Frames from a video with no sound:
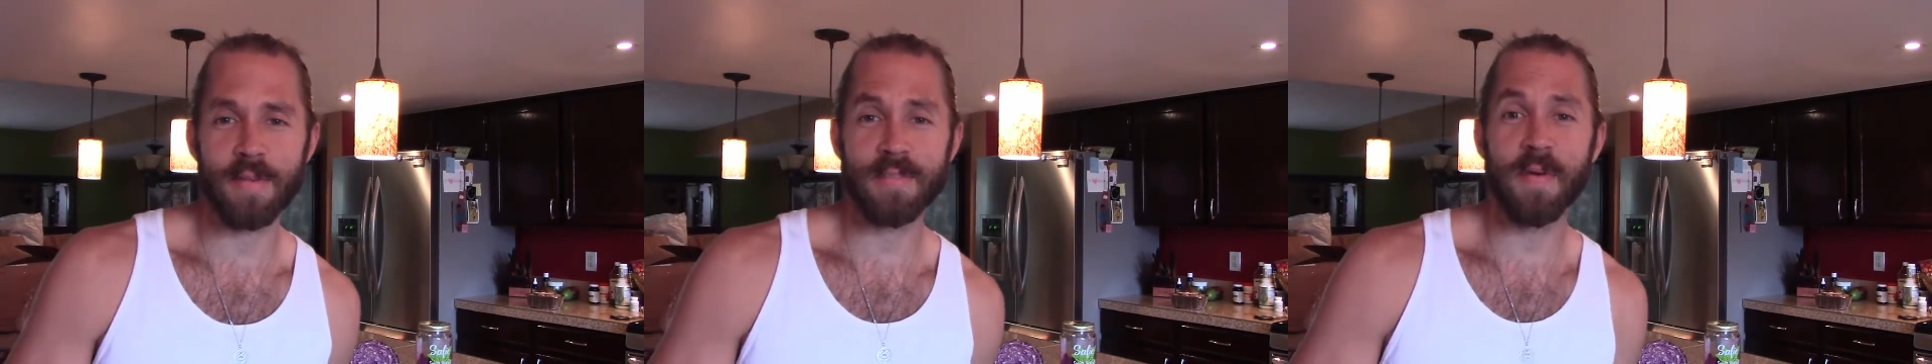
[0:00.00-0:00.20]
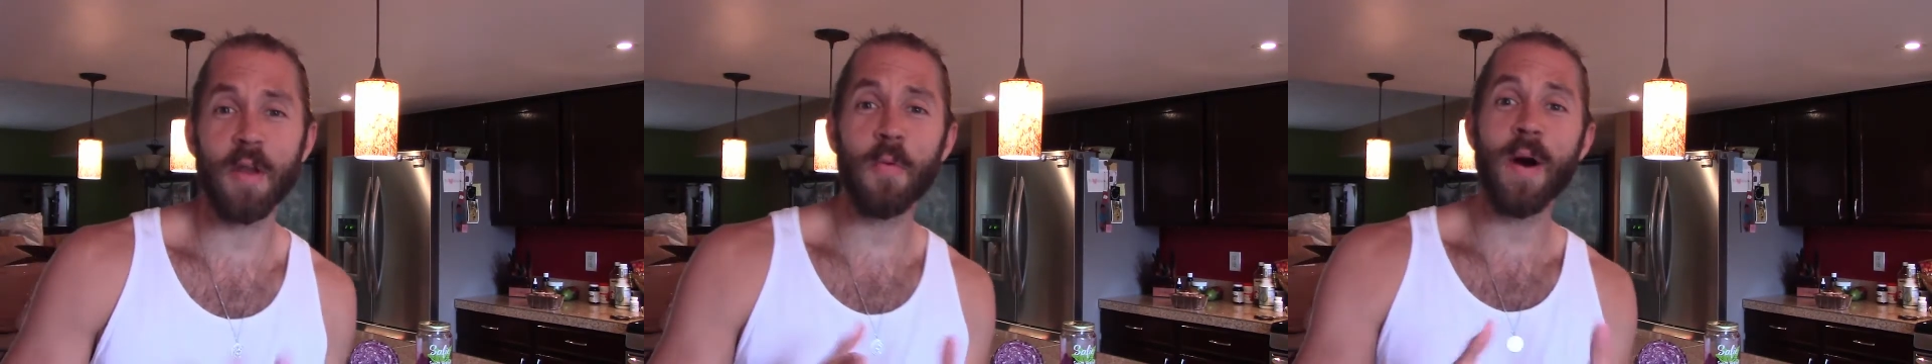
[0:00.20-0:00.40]

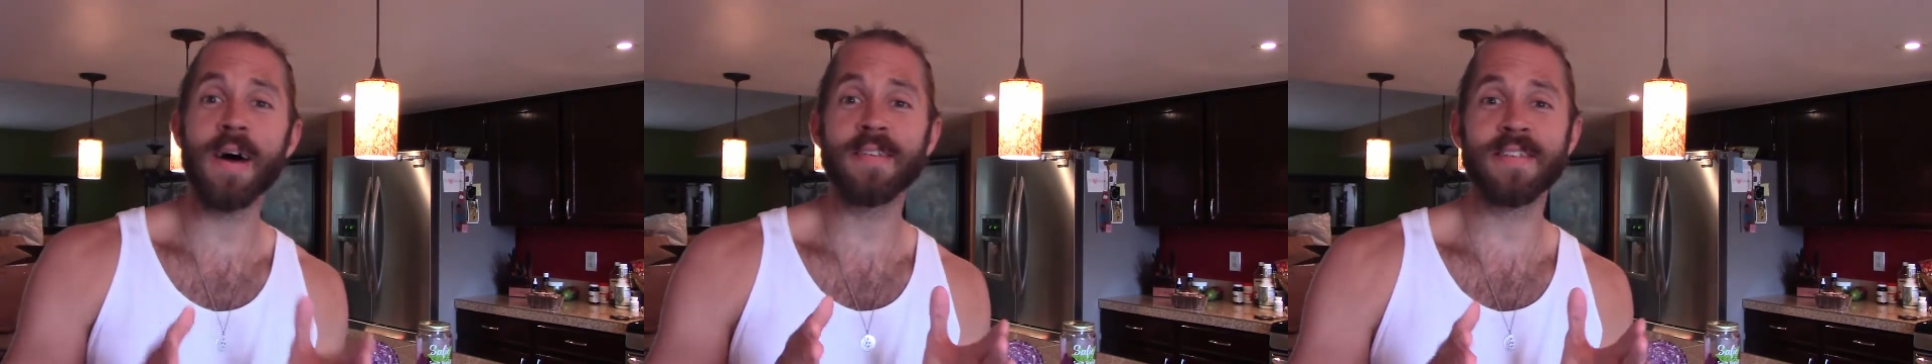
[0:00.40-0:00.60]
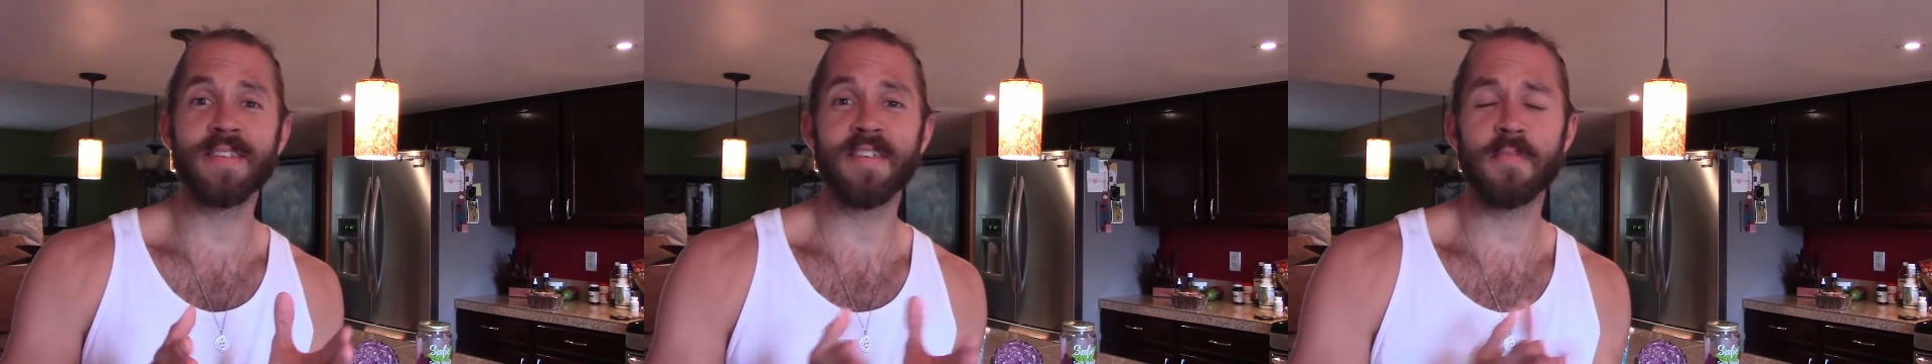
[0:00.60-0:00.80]
It's been a
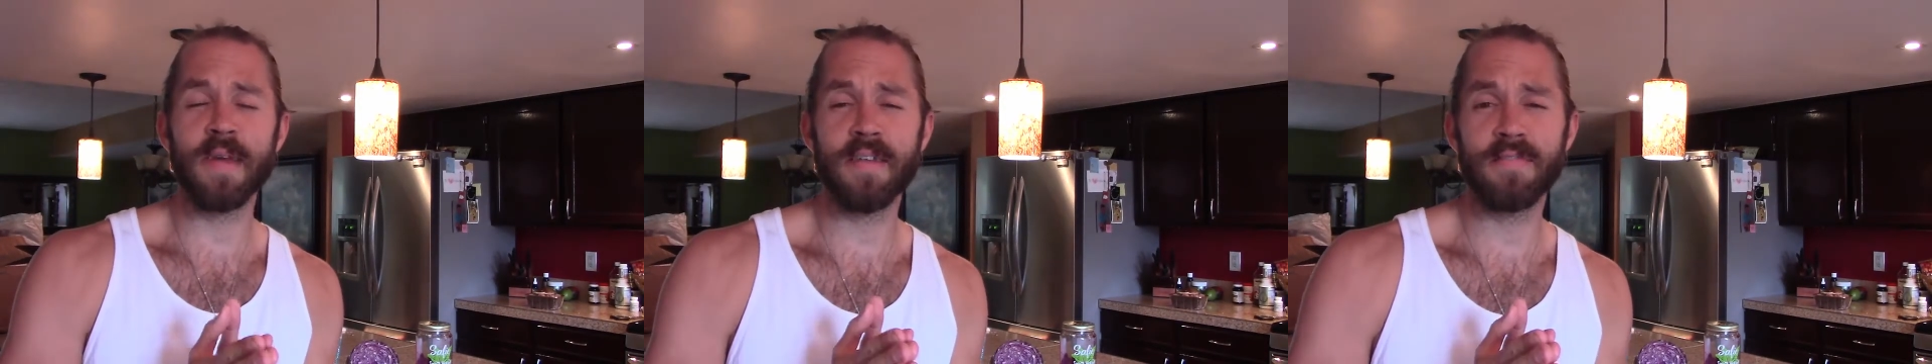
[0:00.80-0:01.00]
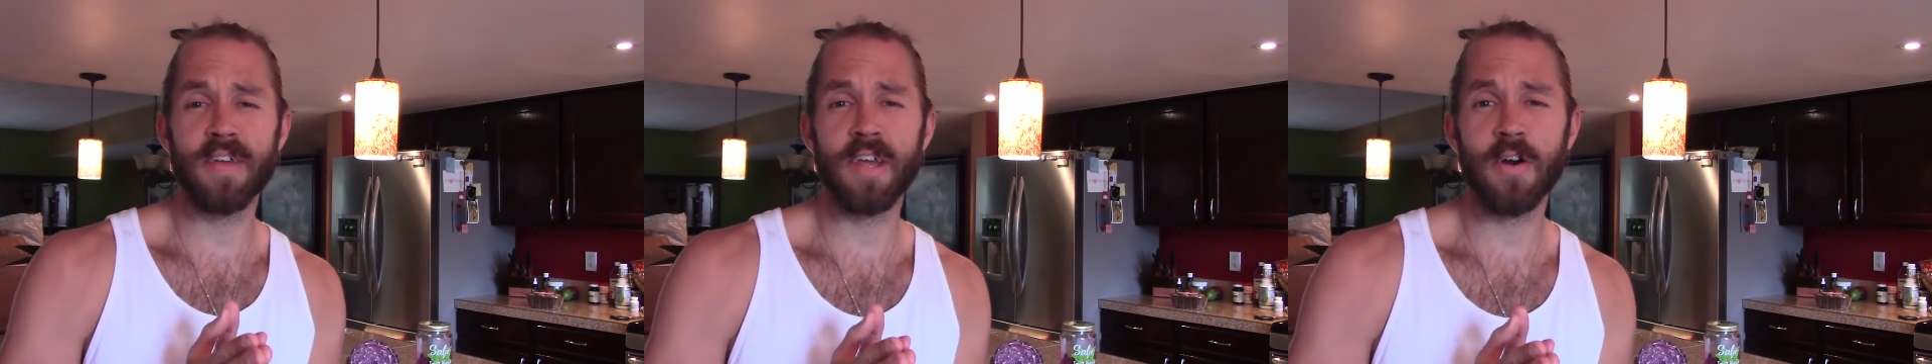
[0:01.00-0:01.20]
while since I've
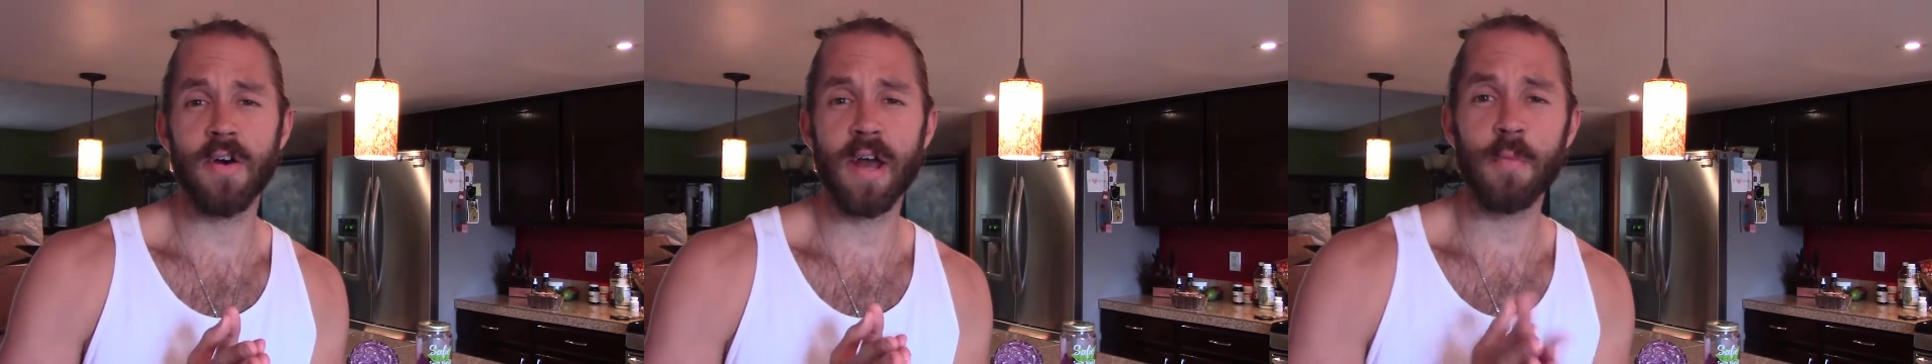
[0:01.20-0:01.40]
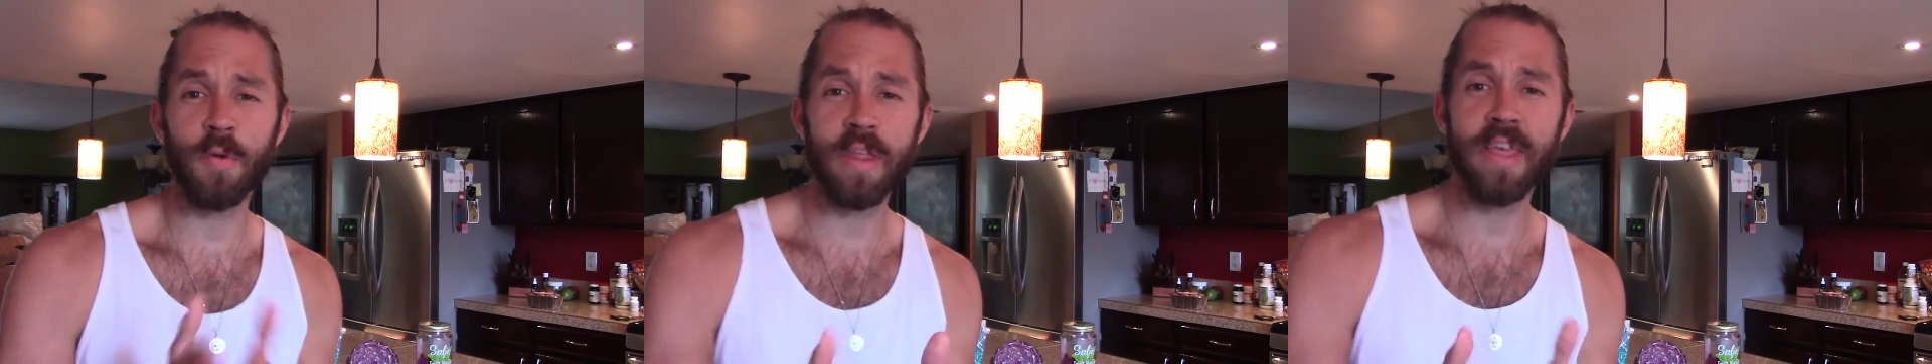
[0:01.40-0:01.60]
made a video
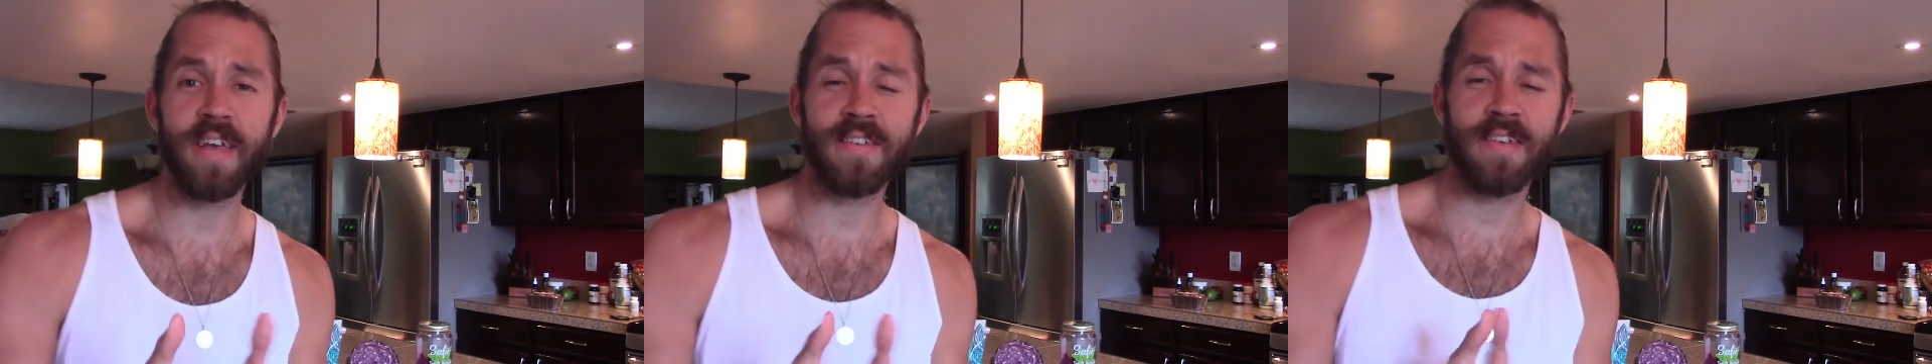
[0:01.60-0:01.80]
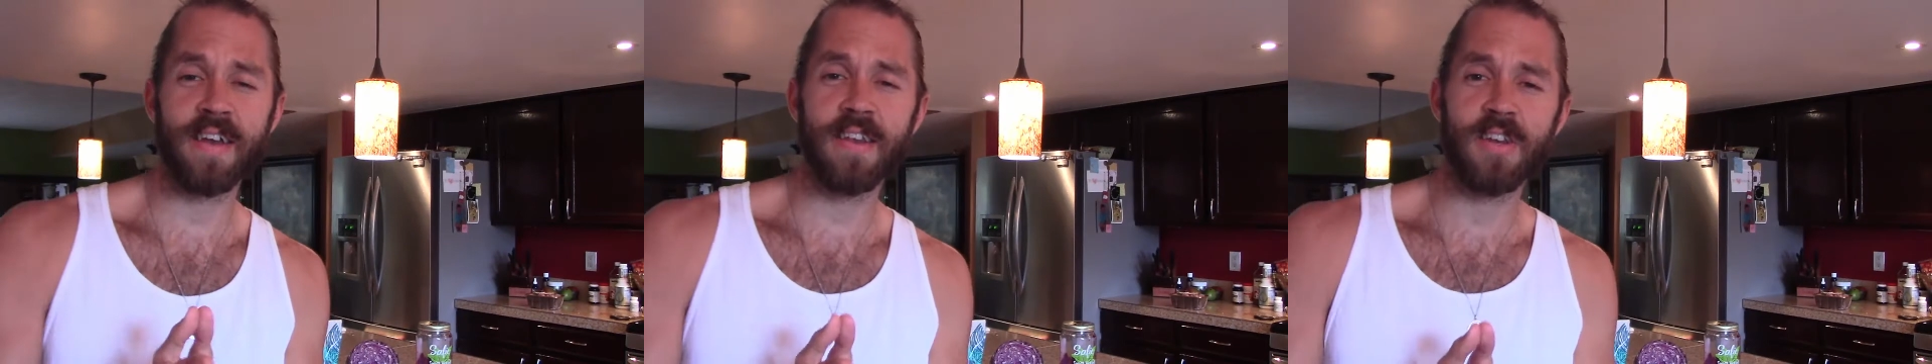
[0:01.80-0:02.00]
and I'm really
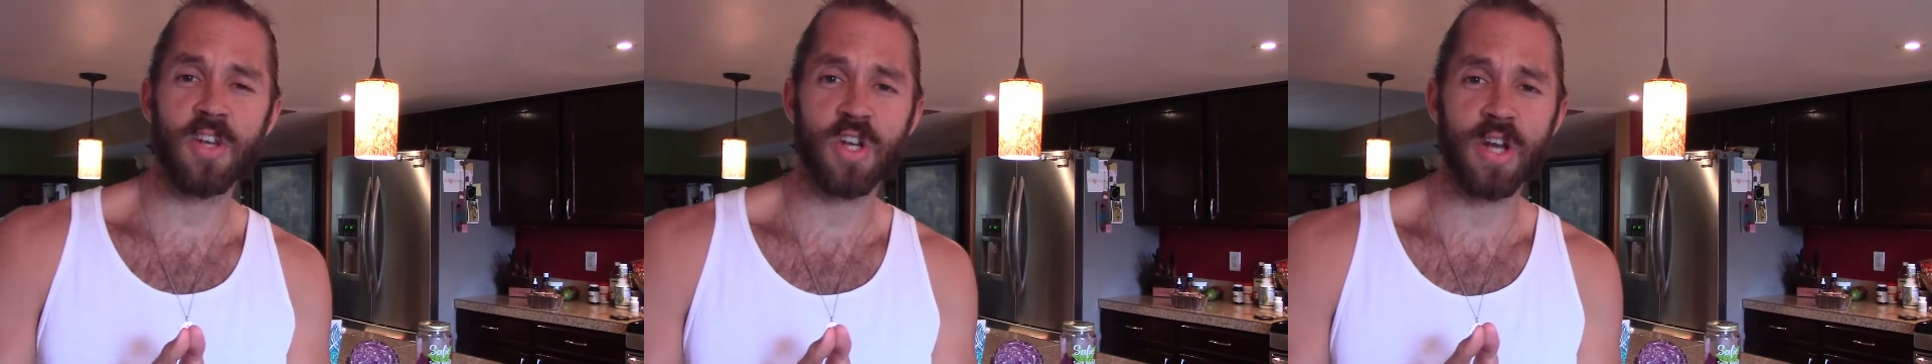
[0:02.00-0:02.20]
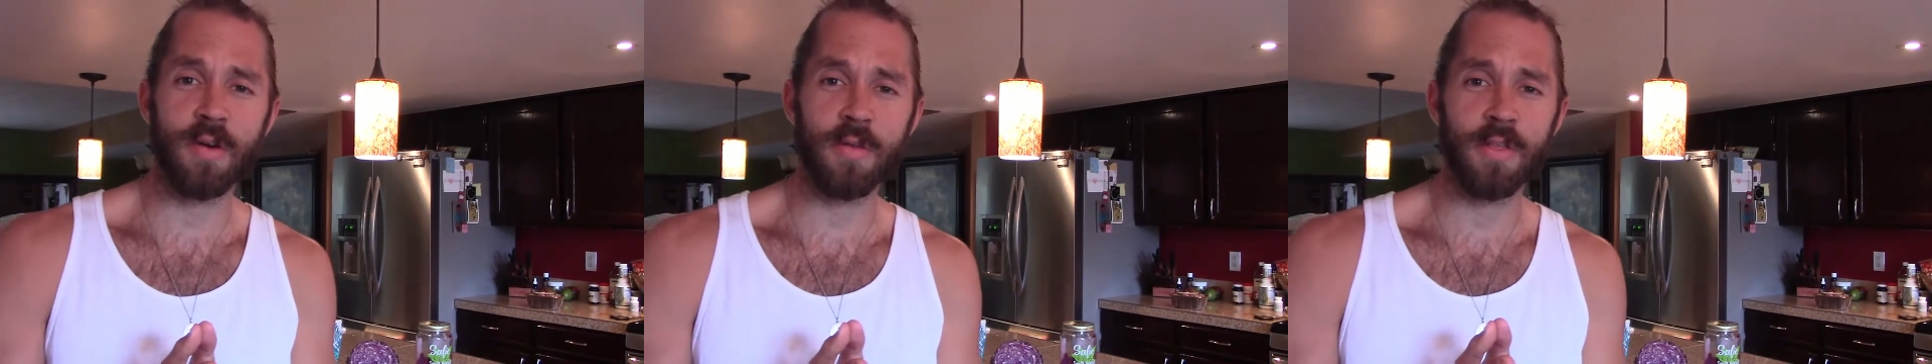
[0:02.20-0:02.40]
excited to
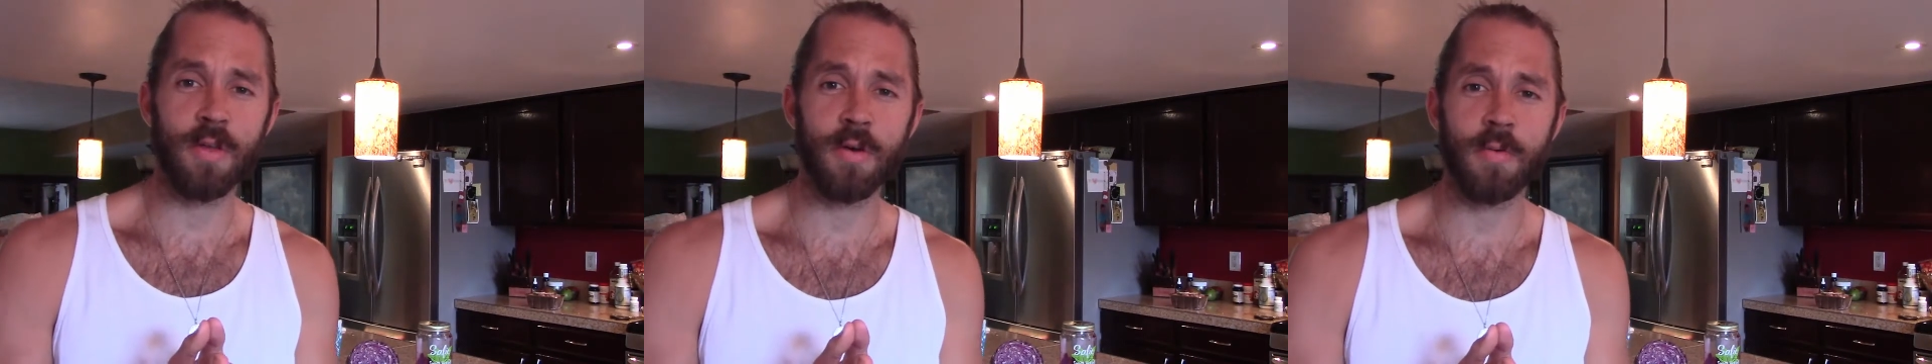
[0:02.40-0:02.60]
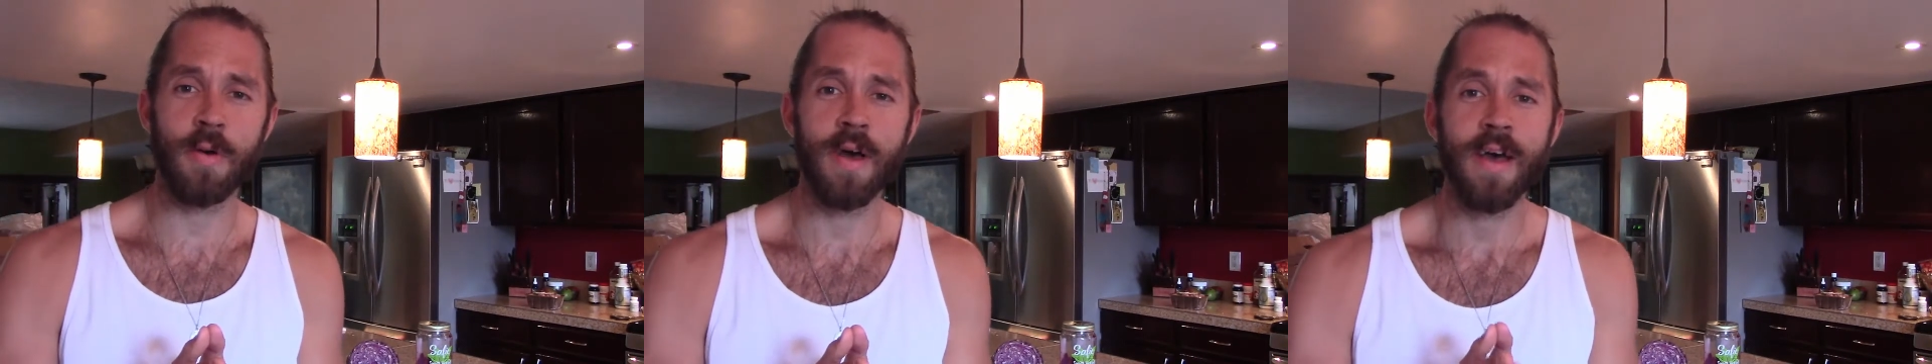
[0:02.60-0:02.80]
share with
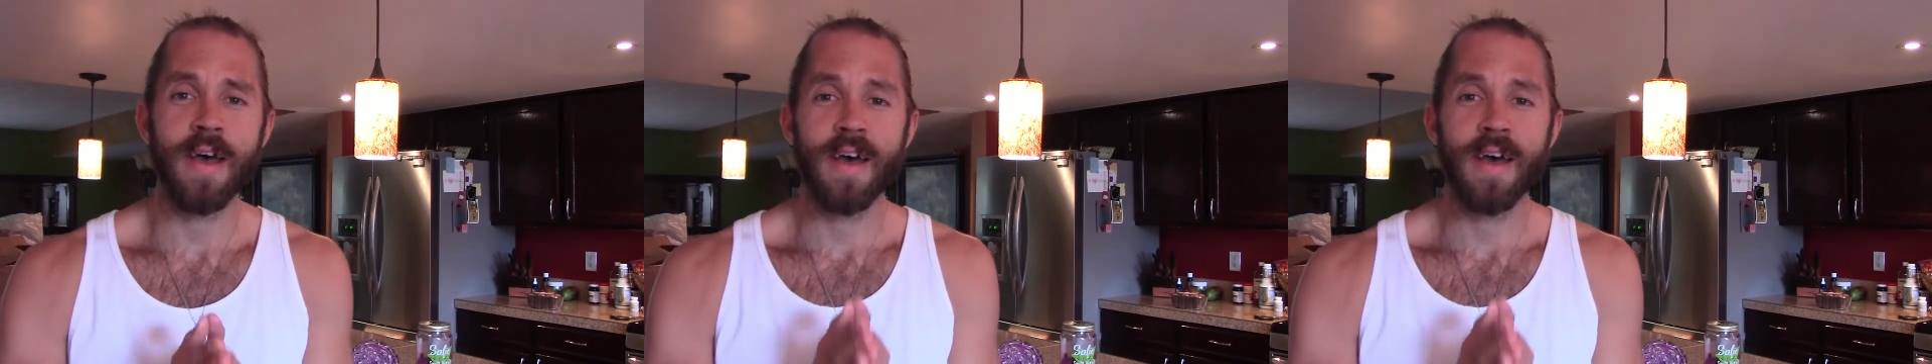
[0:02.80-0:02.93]
you